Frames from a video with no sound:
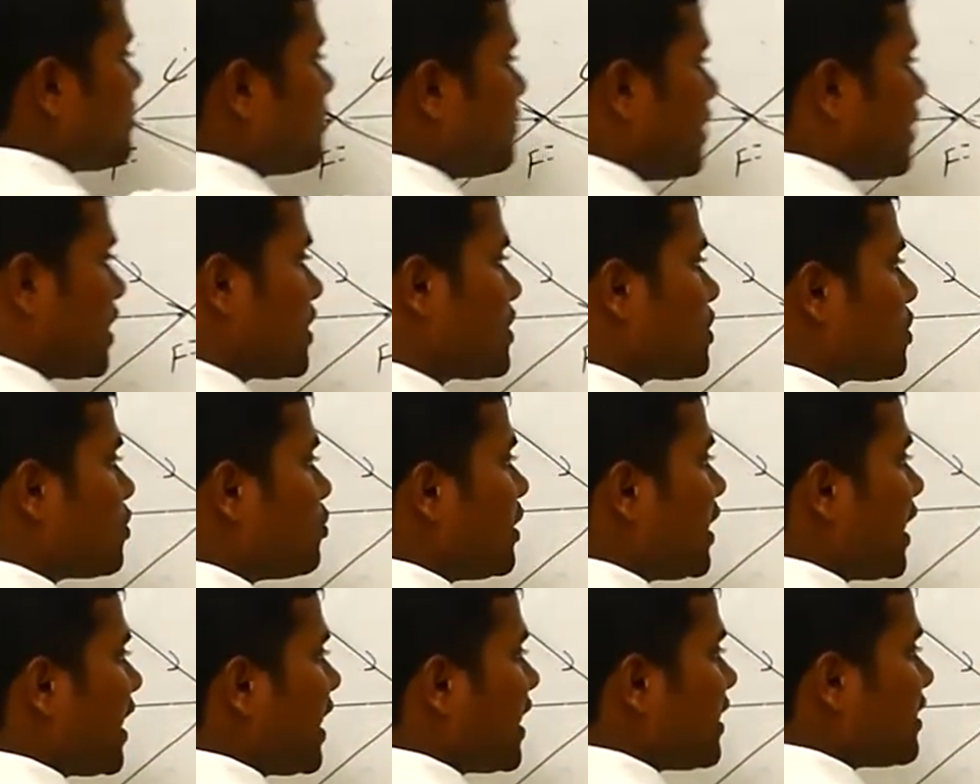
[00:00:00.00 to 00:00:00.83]
next
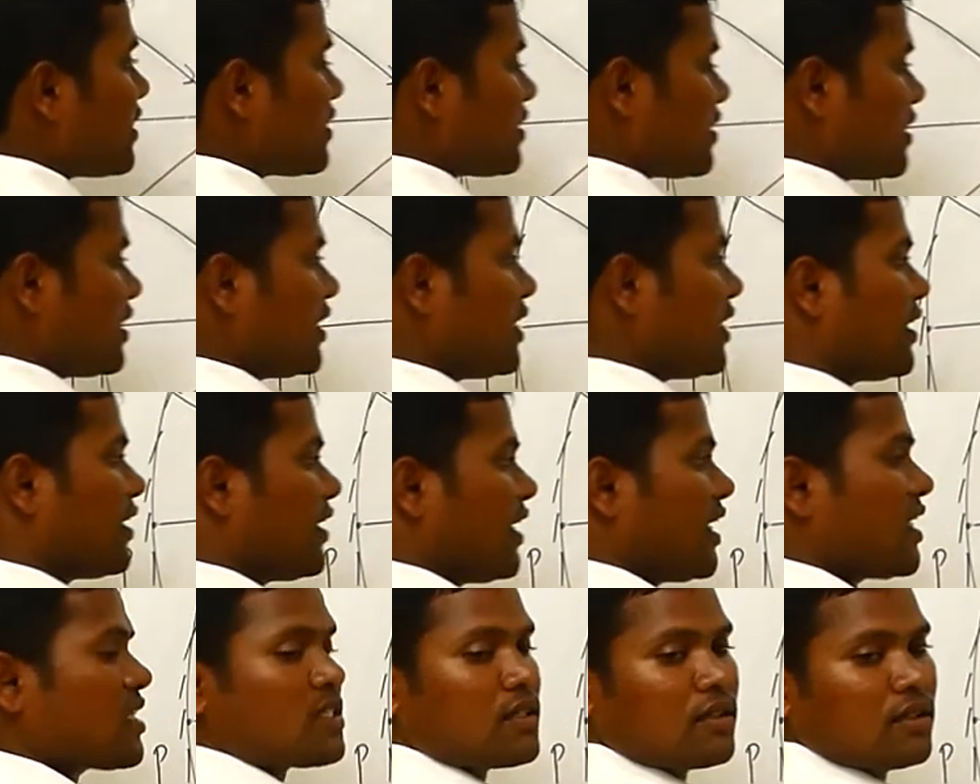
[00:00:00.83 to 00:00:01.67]
behind the C,
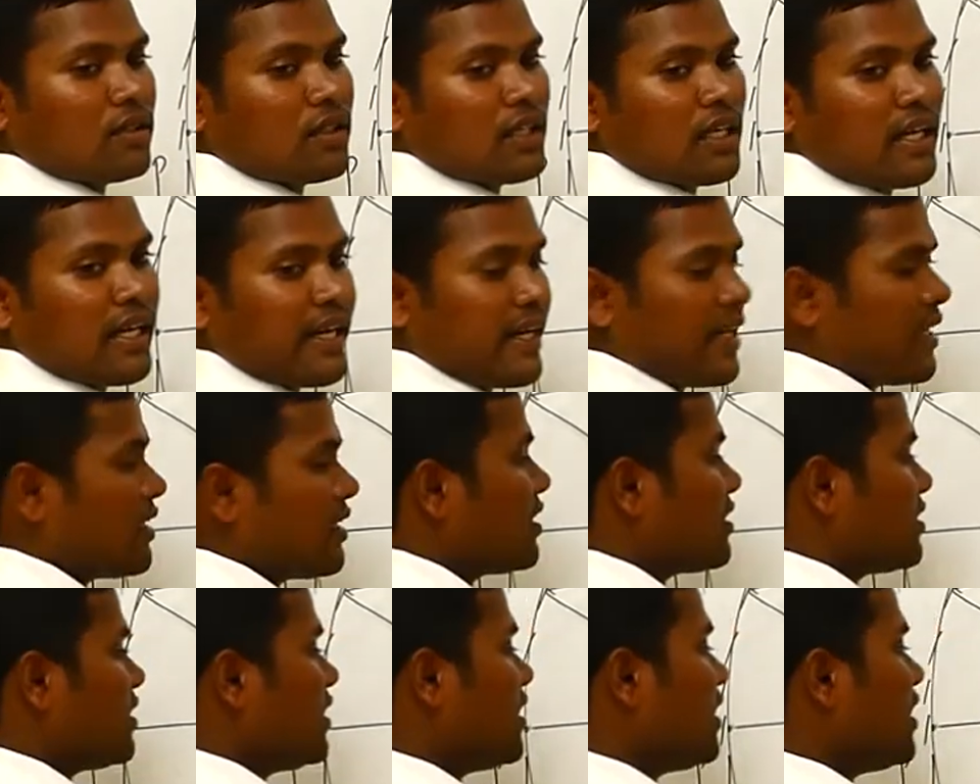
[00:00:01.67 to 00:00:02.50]
next at the
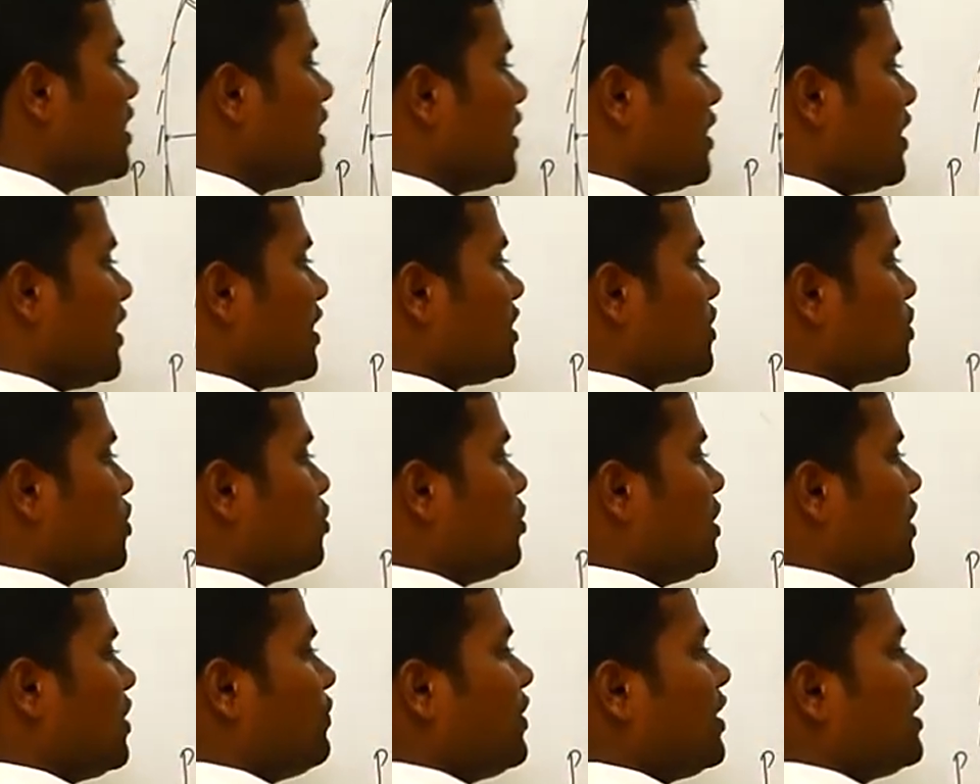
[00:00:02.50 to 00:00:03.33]
C, next
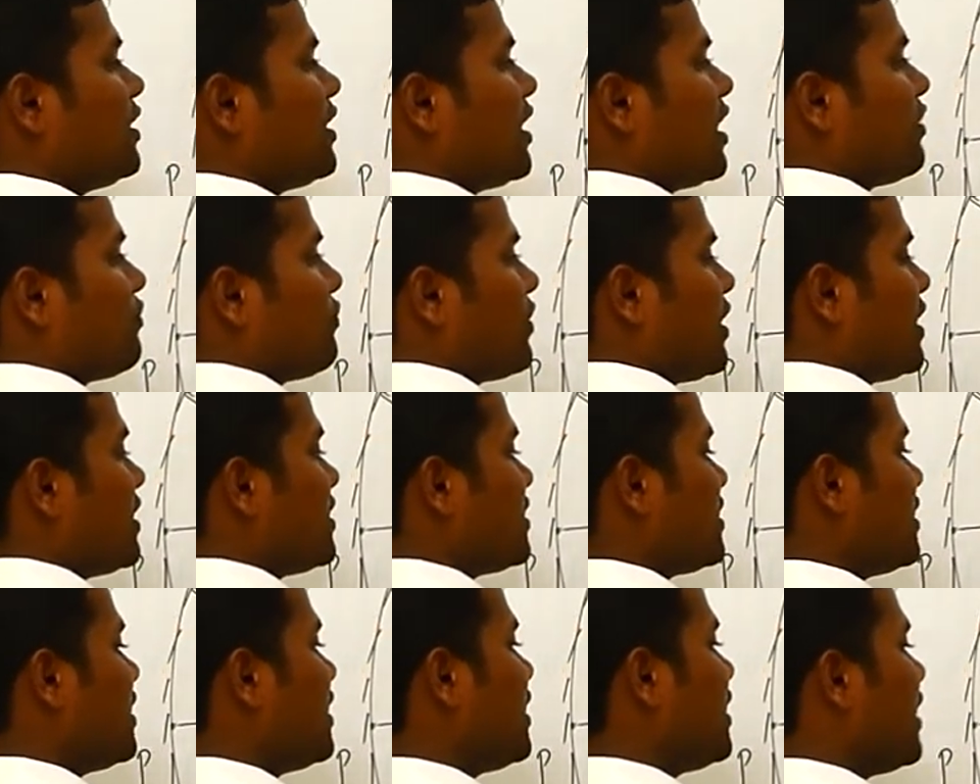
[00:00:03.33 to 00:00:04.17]
between F and
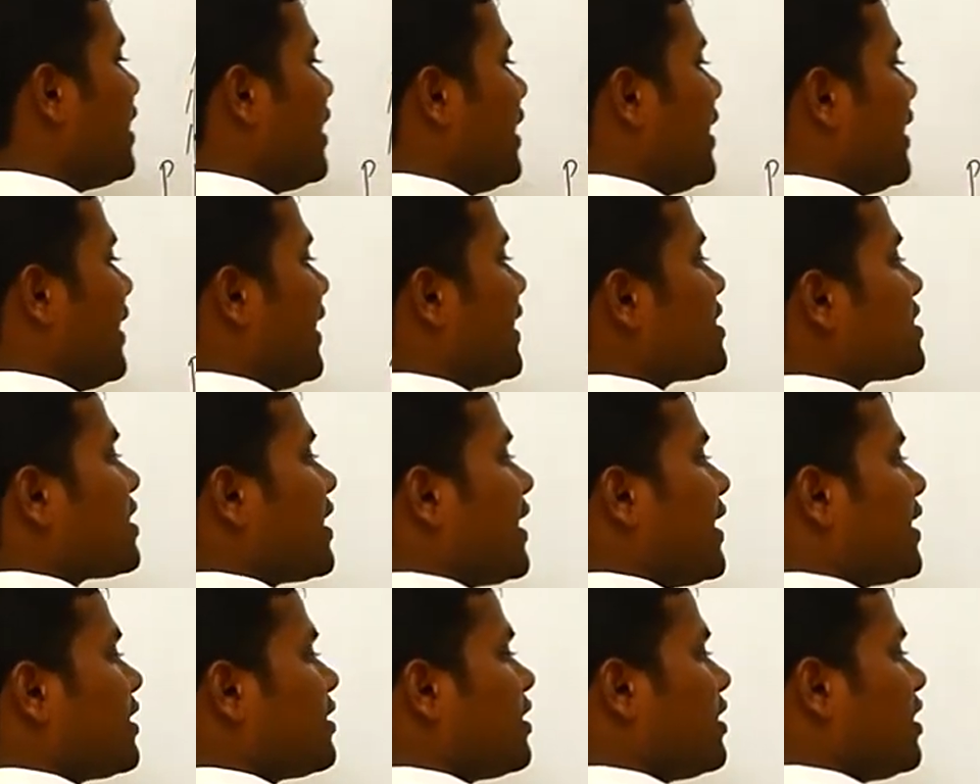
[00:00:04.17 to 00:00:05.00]
C, next
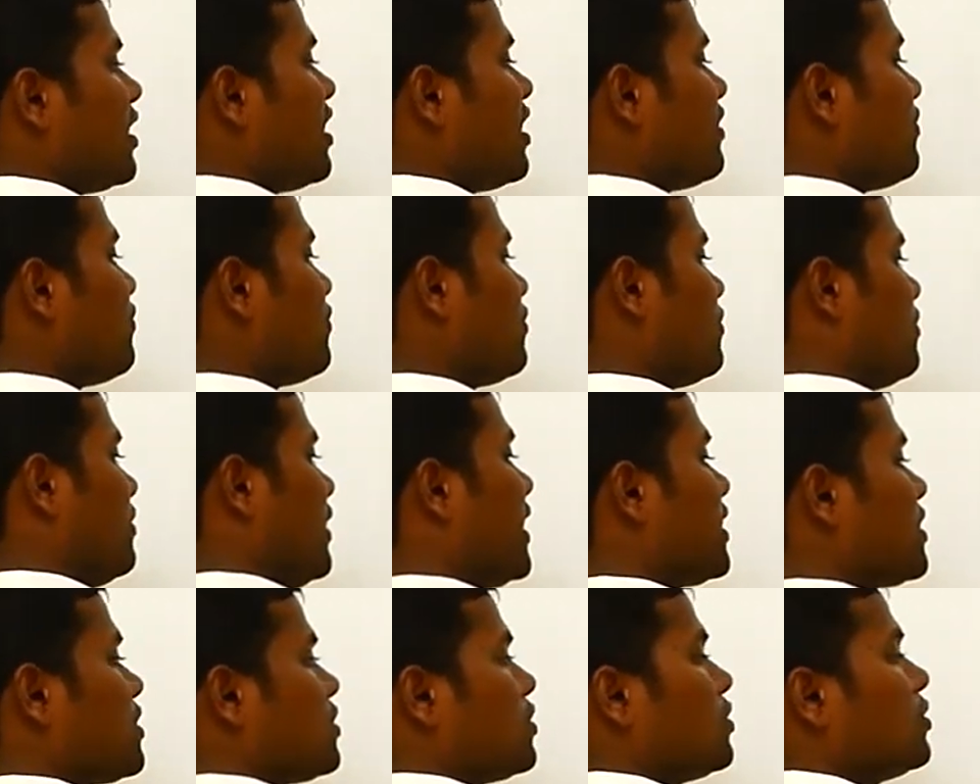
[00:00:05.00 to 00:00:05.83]
at the F,
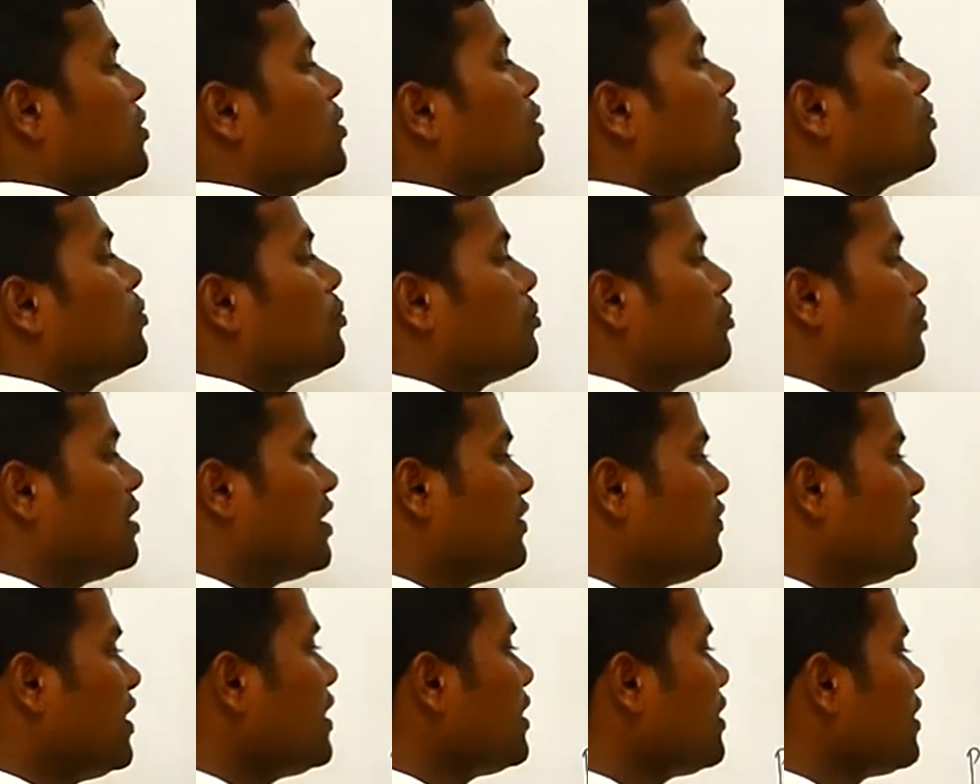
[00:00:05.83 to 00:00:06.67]
next
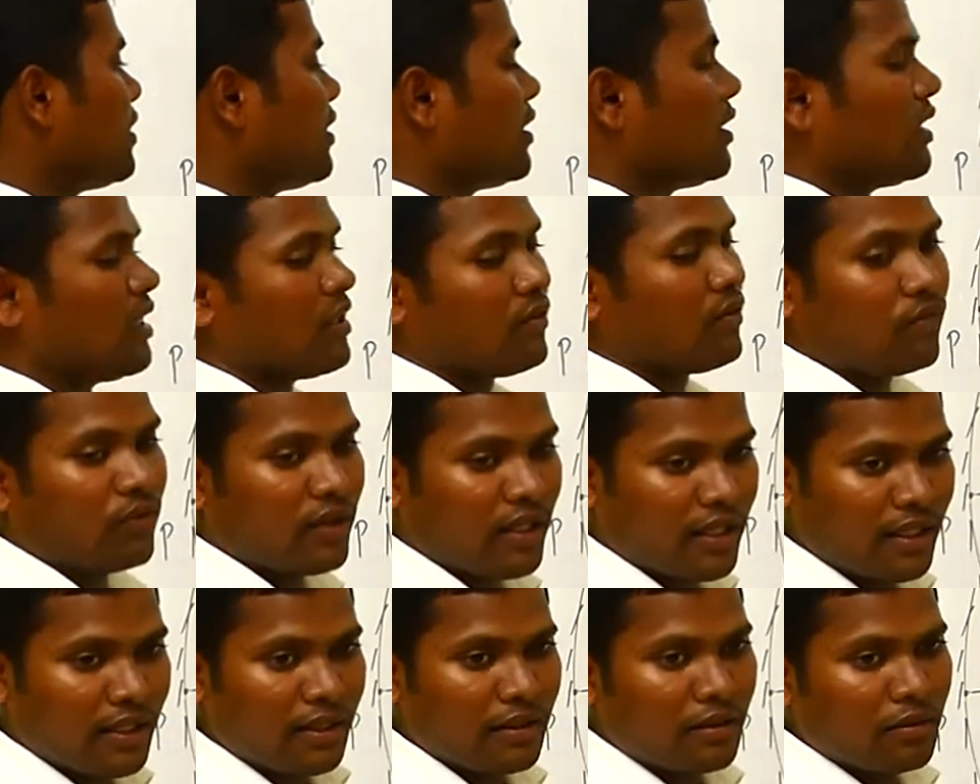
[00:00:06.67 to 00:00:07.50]
between F
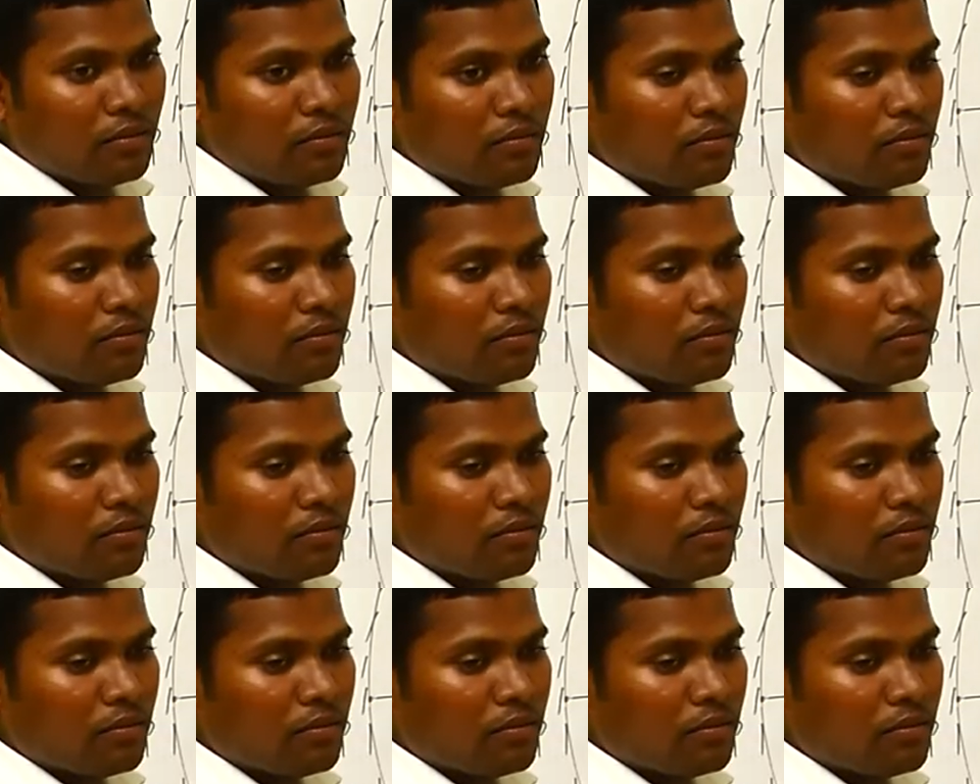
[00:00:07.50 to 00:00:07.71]
and